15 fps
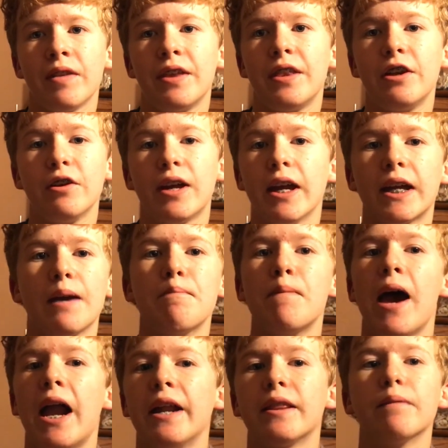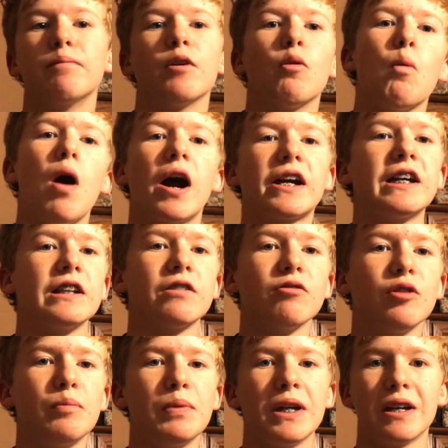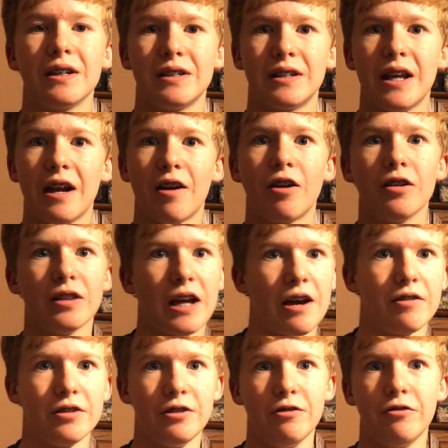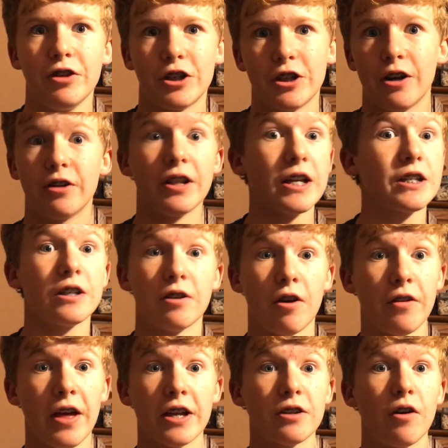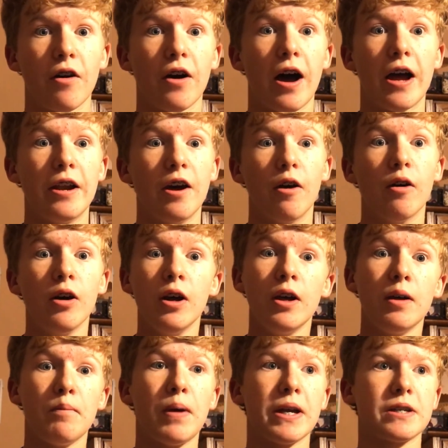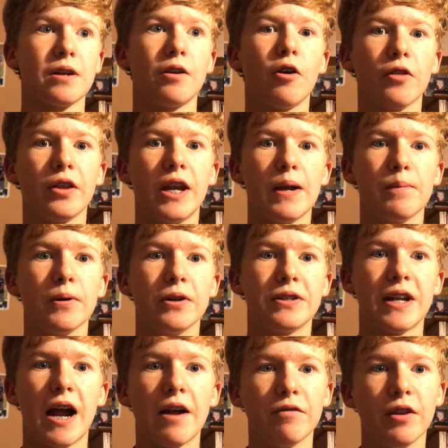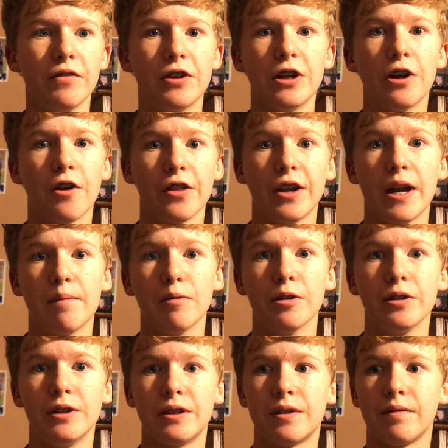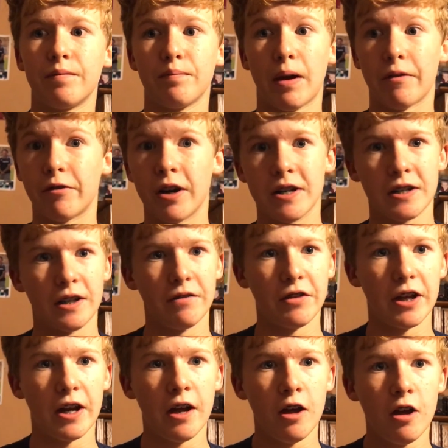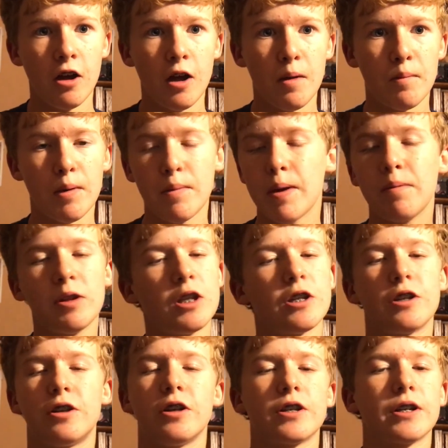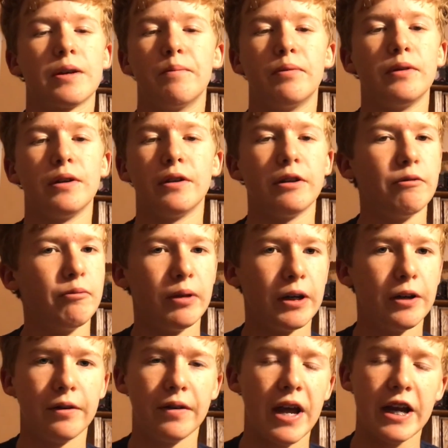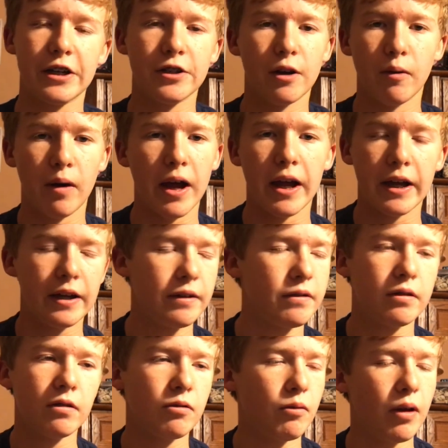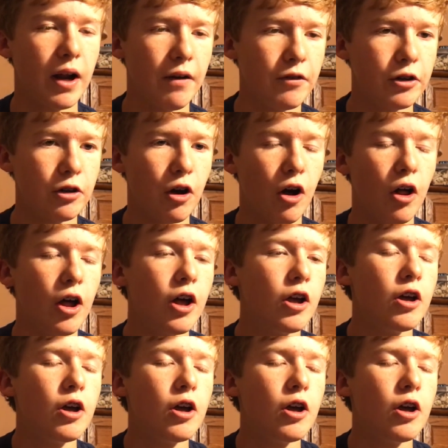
and then you can't get mad at them for walking through it because they are allowed to fish there. That's all I know based on all the neighborhoods that I've lived in, all the neighborhoods my friends live in. But maybe this is just a completely weird HOA, whatever you call